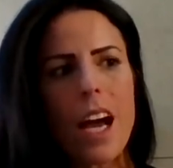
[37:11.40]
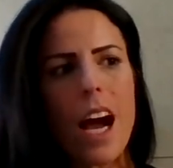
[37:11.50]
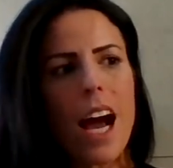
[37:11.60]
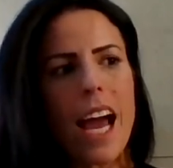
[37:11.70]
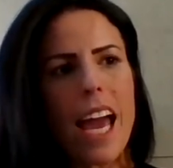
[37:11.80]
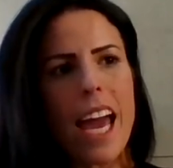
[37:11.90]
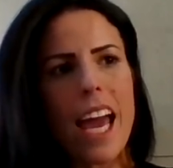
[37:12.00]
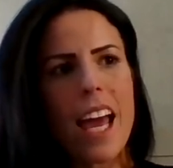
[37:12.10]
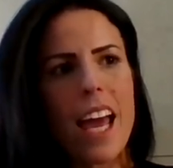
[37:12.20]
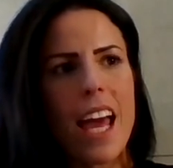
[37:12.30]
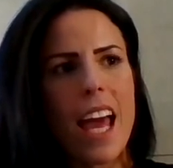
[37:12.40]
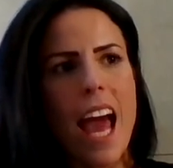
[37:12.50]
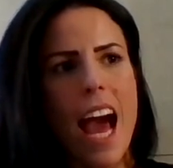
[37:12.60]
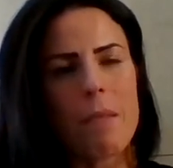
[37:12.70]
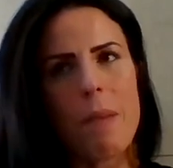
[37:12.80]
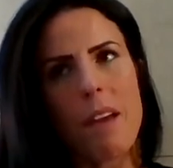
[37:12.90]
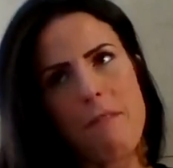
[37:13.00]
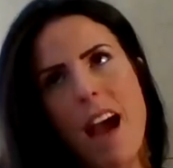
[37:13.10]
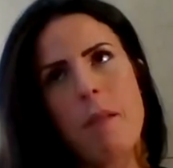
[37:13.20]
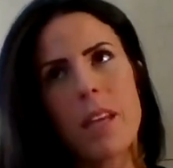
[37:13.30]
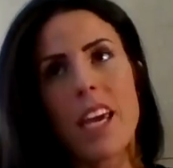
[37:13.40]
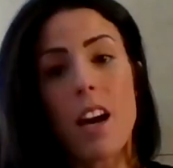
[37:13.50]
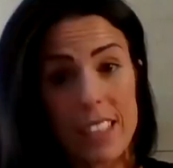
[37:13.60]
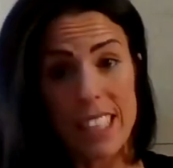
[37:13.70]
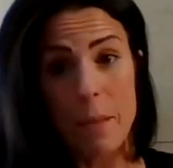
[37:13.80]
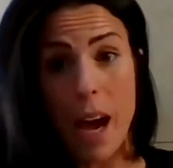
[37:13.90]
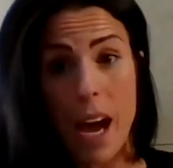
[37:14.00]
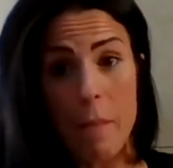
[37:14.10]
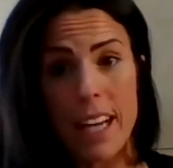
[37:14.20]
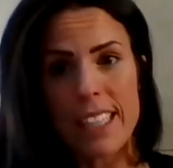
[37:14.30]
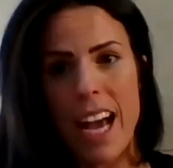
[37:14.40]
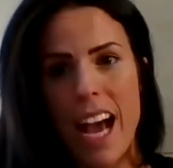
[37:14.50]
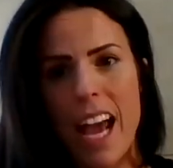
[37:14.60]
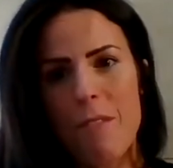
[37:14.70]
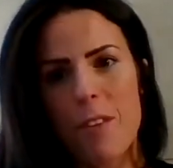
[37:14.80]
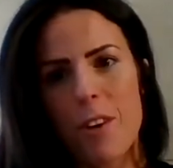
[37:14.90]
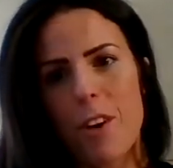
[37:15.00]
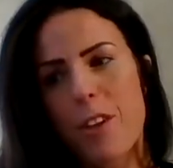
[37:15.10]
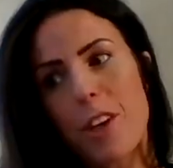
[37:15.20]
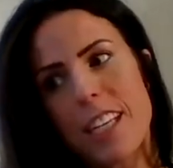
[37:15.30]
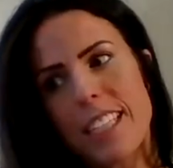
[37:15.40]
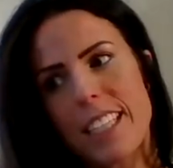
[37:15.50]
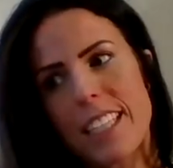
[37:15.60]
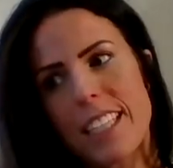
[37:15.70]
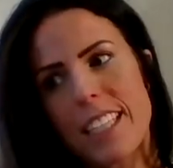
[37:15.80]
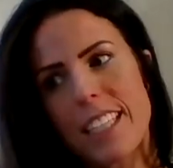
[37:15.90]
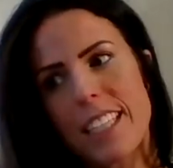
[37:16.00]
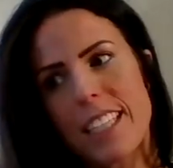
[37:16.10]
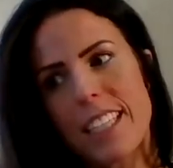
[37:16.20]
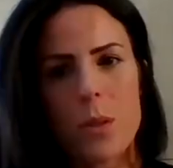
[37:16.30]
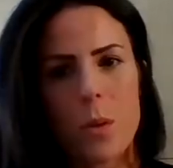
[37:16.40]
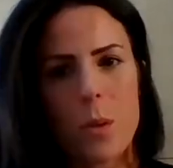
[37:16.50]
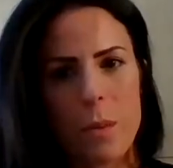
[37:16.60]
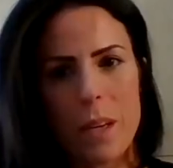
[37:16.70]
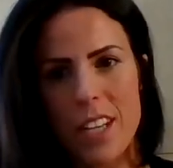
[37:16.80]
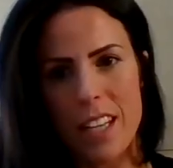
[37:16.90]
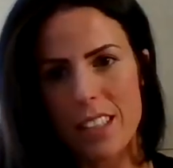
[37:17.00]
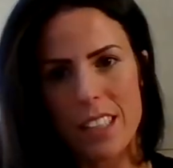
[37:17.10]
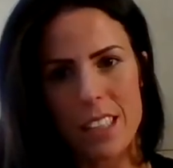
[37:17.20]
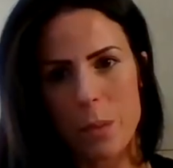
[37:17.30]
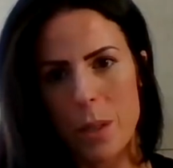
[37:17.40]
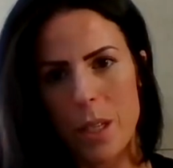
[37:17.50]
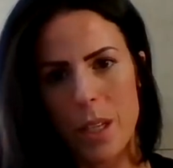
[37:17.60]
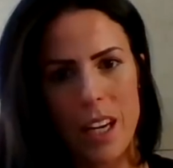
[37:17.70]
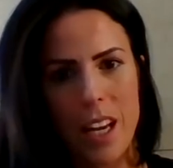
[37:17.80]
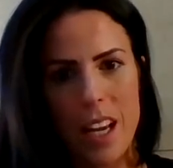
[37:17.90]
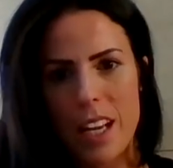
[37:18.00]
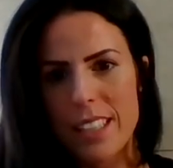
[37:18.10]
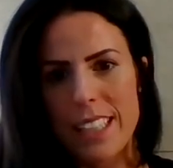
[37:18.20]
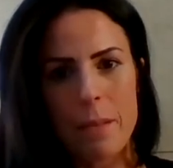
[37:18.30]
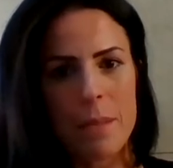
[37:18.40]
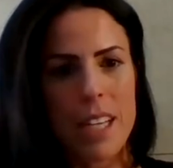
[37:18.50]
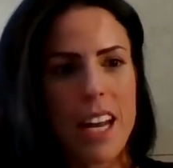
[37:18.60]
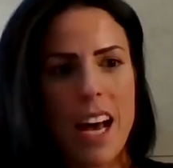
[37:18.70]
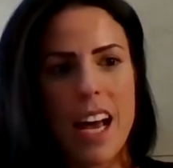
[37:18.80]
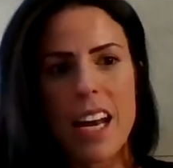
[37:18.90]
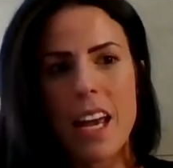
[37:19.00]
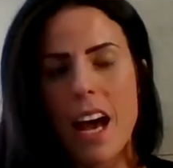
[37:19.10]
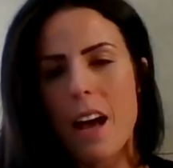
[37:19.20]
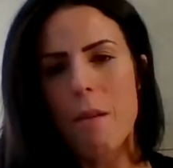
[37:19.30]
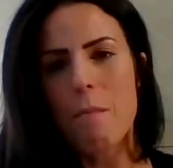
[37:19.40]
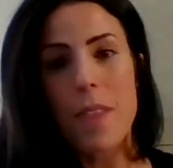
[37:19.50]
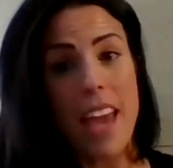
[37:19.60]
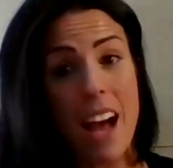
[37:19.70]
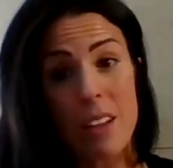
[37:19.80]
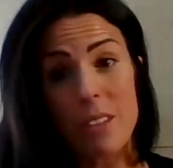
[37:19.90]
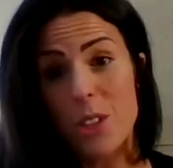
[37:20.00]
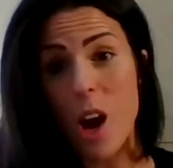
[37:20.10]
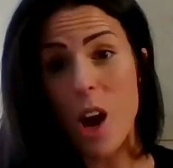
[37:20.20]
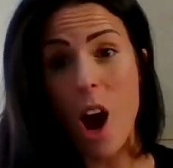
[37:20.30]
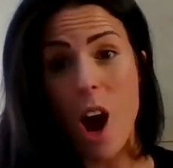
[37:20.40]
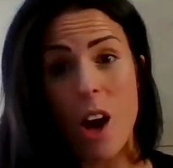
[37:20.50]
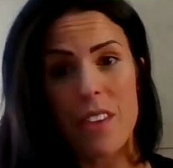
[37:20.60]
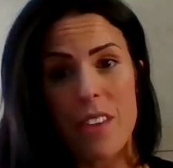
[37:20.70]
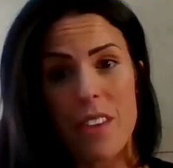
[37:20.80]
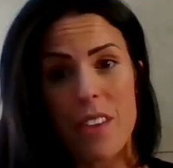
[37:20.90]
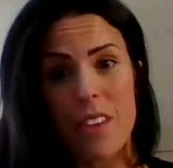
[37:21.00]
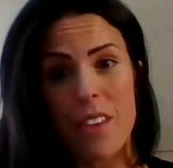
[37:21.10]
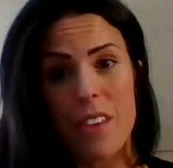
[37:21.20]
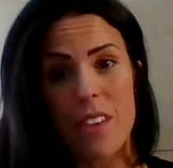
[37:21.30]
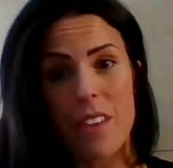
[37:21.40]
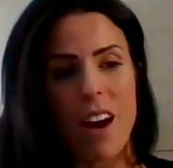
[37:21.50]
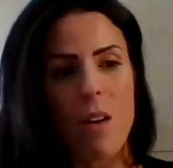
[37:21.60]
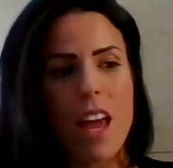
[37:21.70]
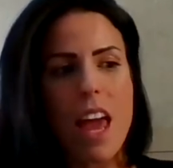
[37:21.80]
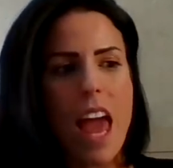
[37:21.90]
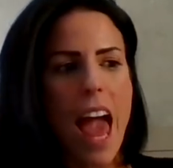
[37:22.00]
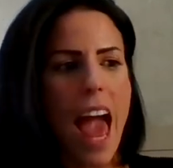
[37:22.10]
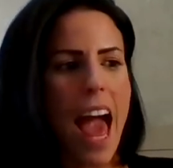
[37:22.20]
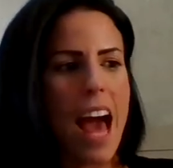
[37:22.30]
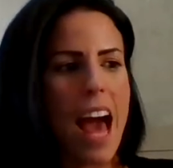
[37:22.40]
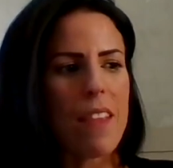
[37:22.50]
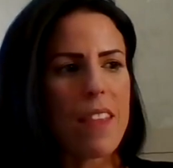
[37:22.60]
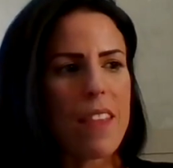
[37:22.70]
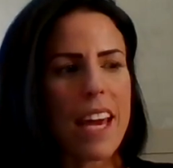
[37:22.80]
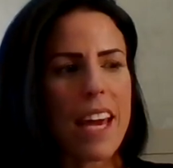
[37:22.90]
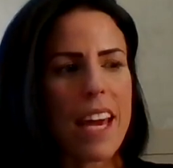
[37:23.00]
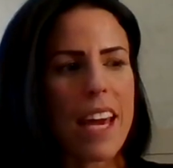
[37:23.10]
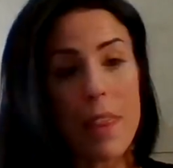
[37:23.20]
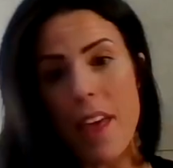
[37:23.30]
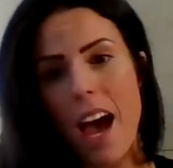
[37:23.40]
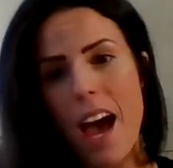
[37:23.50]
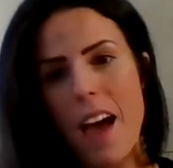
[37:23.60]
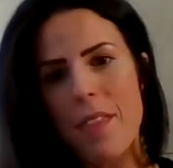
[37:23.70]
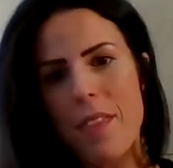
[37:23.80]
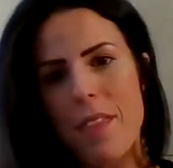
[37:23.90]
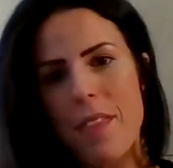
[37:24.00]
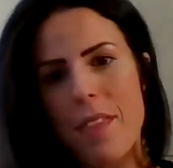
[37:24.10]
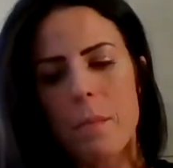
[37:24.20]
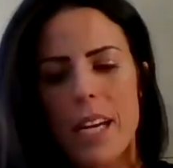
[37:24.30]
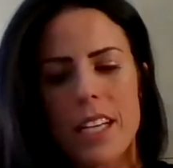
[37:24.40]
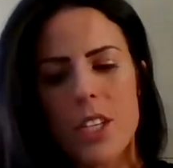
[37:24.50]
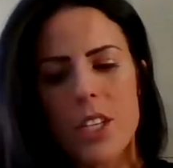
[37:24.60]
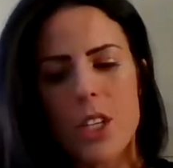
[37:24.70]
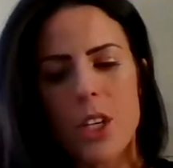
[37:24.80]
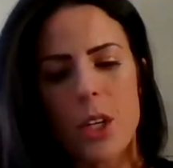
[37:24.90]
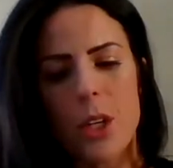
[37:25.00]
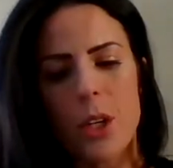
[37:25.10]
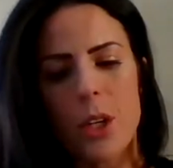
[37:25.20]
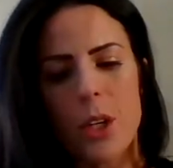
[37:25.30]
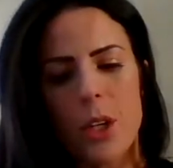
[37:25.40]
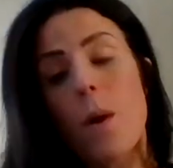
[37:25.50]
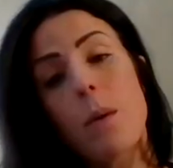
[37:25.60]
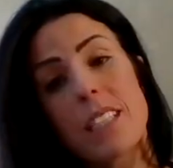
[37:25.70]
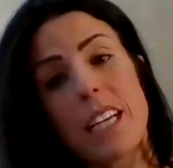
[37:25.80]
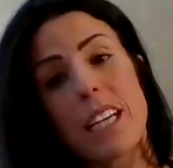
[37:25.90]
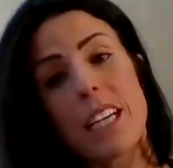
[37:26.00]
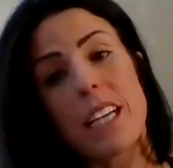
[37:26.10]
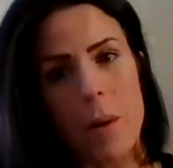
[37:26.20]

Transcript: I had my family obviously by my side for 36 hours. They were told my chances were slim to none, but they held strong. They never had any doubt. And with that, they wanted me to, they knew I wasn't going to